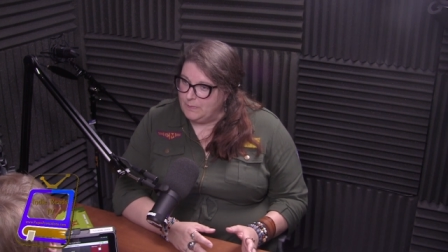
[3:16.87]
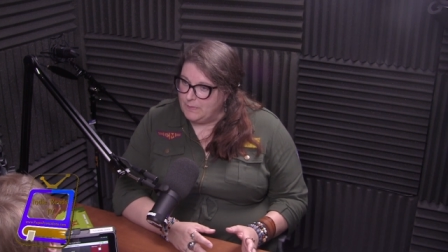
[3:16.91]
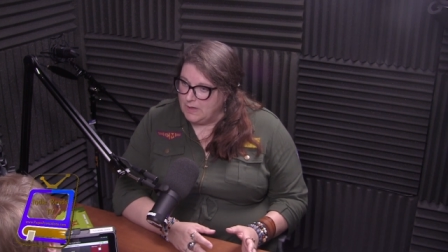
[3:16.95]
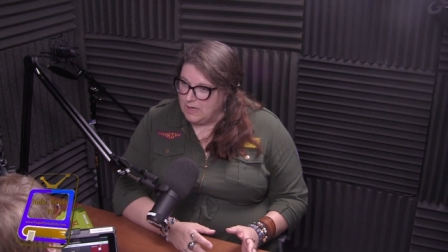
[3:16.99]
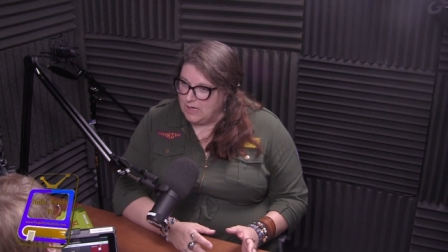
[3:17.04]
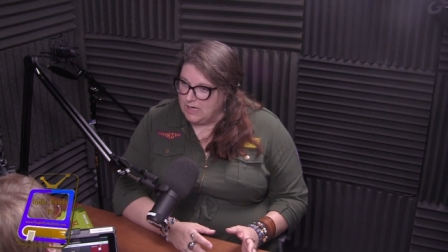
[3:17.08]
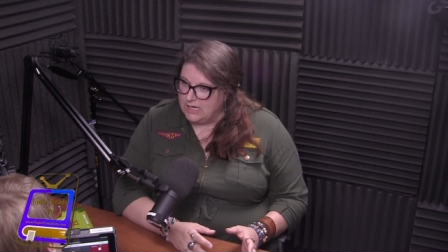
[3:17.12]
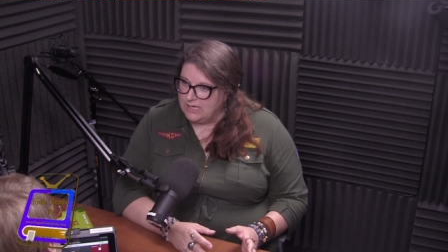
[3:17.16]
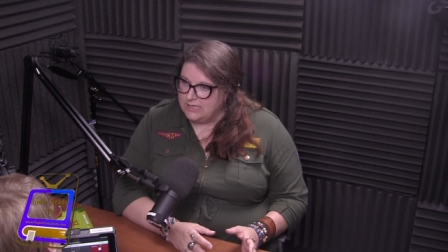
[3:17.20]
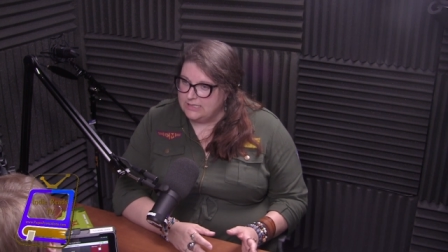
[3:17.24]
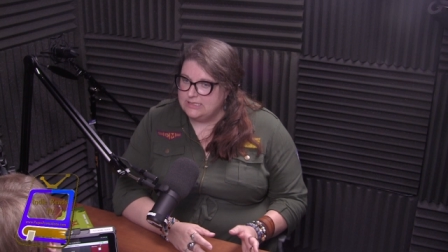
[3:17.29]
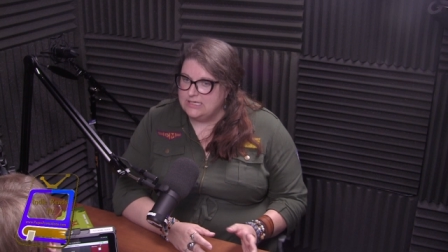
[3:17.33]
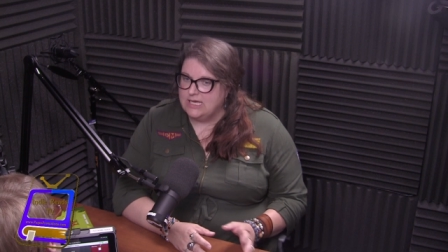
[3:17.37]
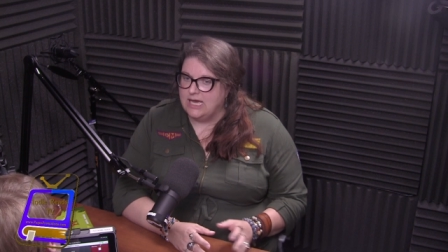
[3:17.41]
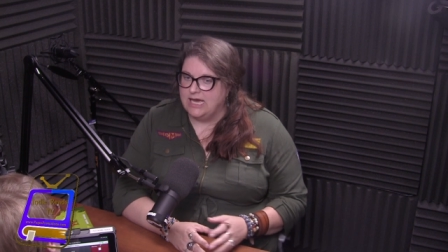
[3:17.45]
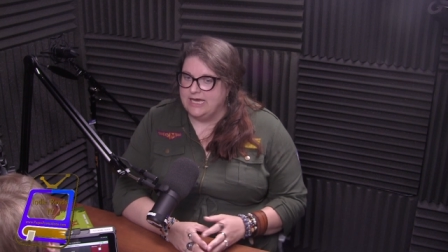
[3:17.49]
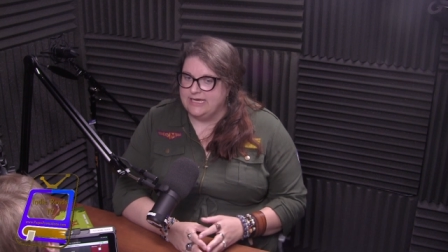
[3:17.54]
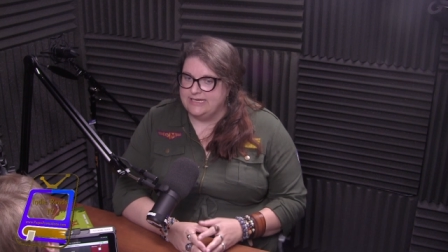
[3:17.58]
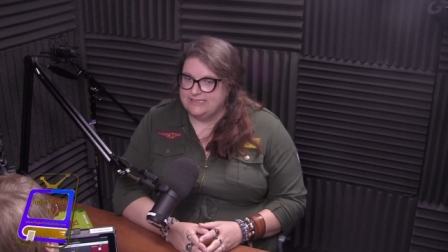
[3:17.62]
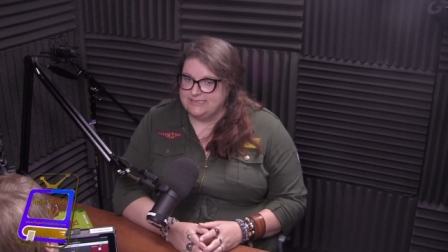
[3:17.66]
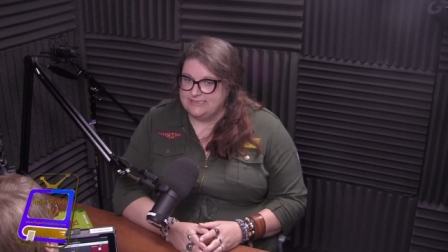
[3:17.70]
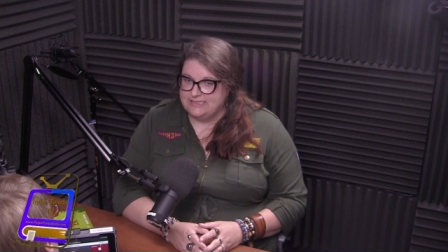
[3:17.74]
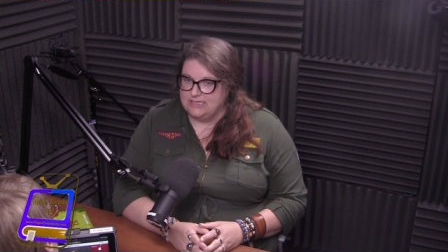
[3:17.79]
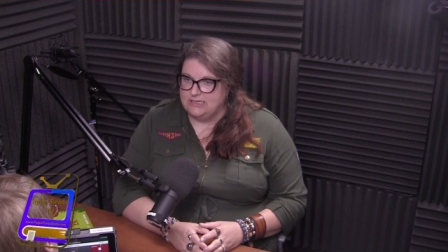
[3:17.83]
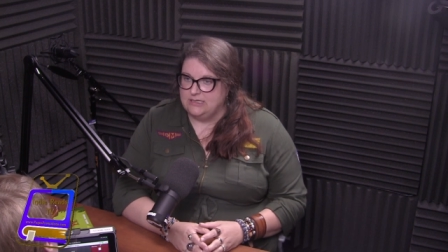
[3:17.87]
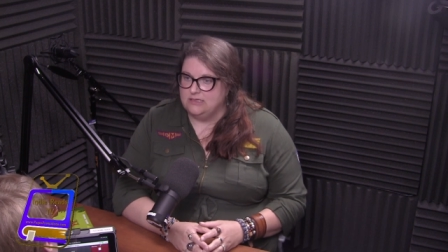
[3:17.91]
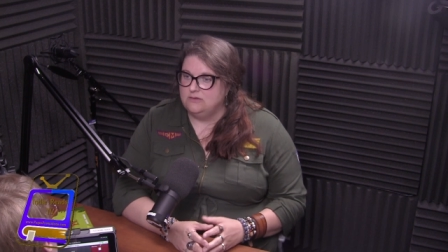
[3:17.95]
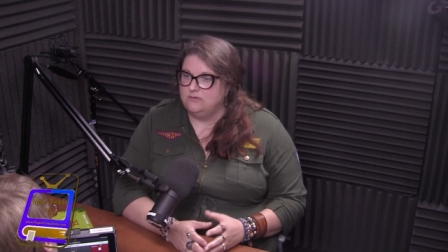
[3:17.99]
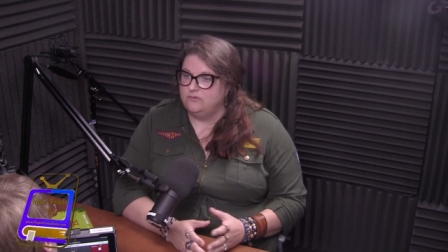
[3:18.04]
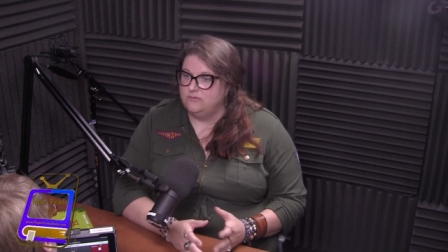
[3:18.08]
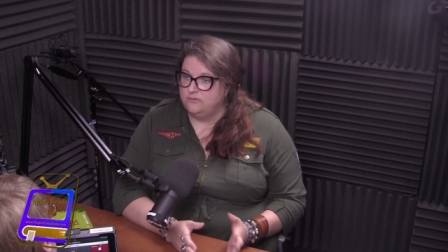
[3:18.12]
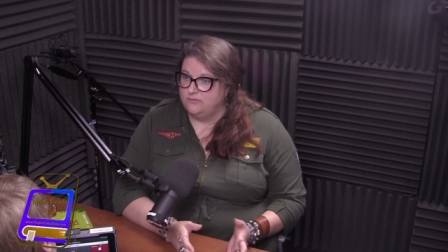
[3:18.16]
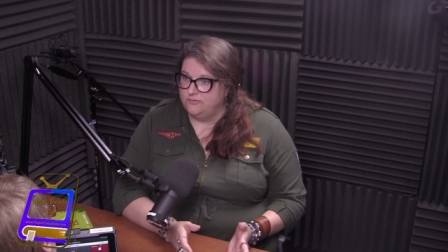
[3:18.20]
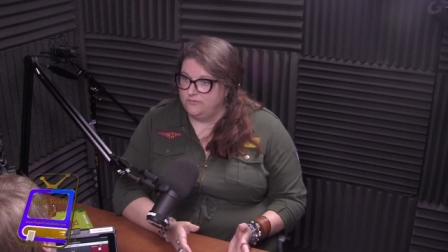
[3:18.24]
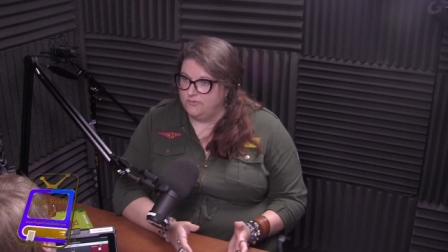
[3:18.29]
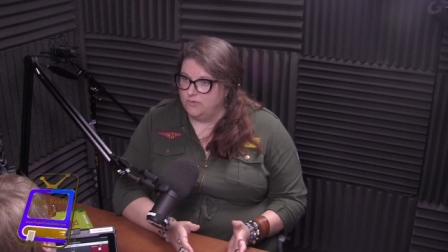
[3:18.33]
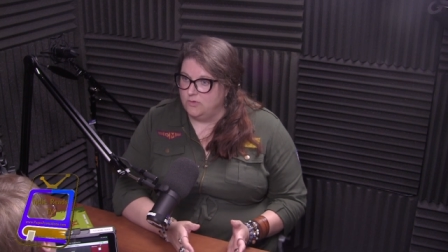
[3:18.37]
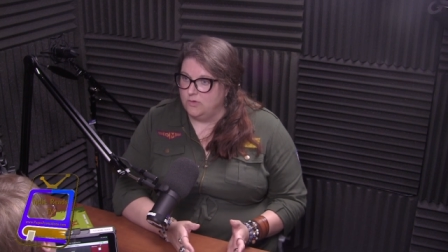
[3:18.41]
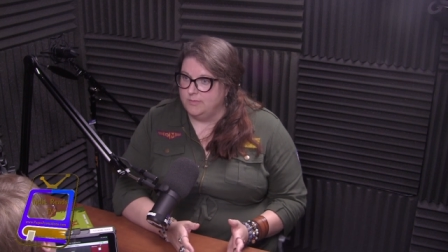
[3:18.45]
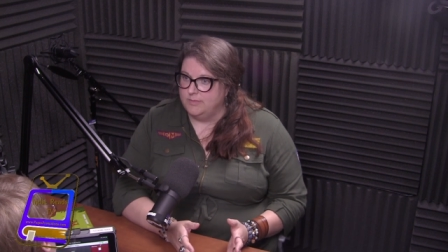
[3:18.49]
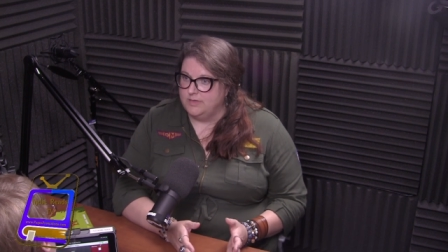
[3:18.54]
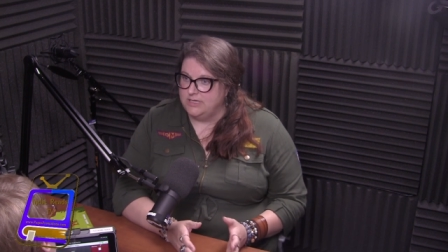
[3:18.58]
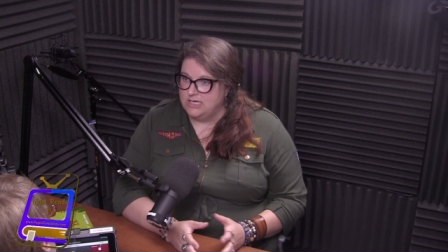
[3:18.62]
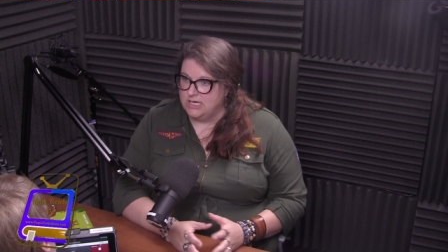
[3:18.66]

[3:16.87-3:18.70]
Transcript: but I did form a